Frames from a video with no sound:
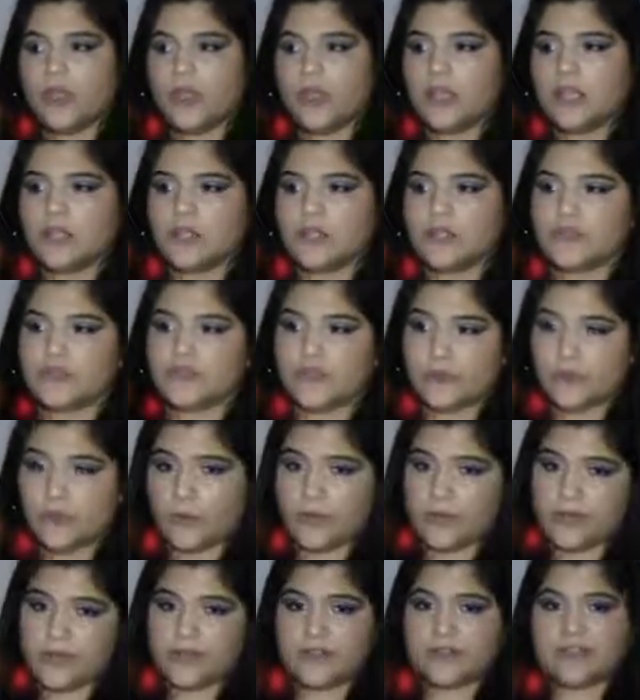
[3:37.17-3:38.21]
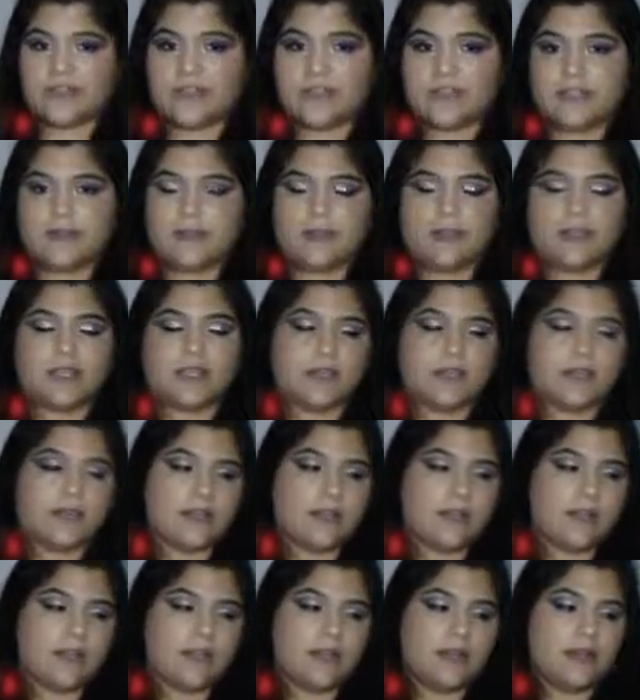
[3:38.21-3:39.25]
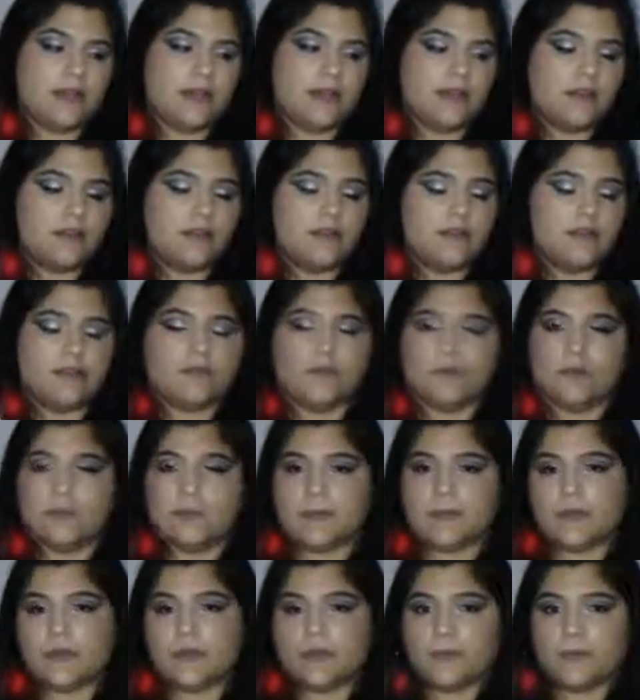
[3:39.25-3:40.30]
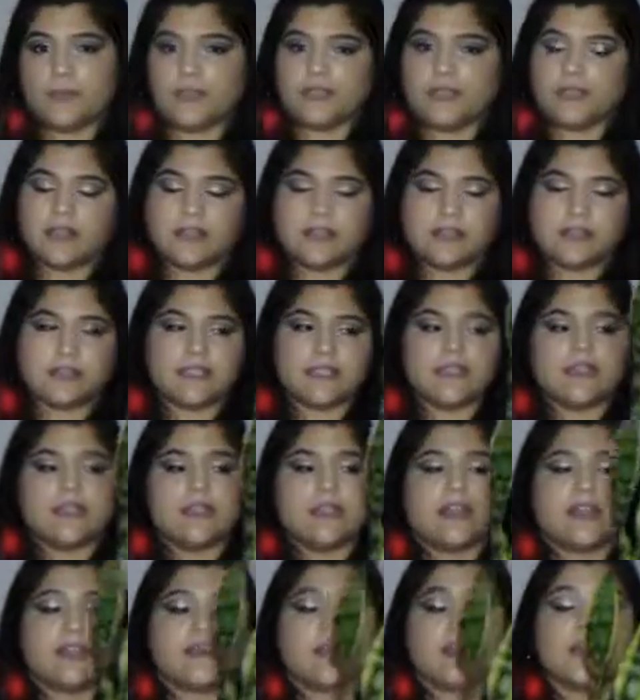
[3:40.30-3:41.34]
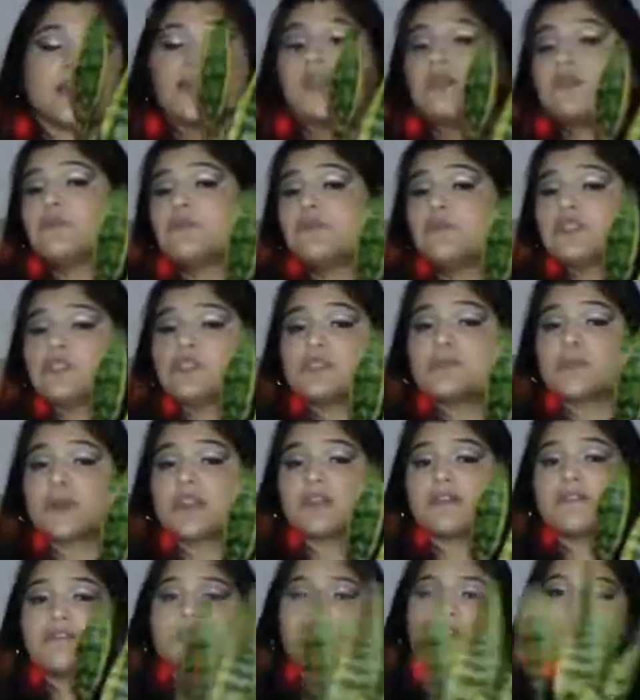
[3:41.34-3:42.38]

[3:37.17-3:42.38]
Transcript: So while you're sleeping at night, this will be helping cleansing the air, which is better for you.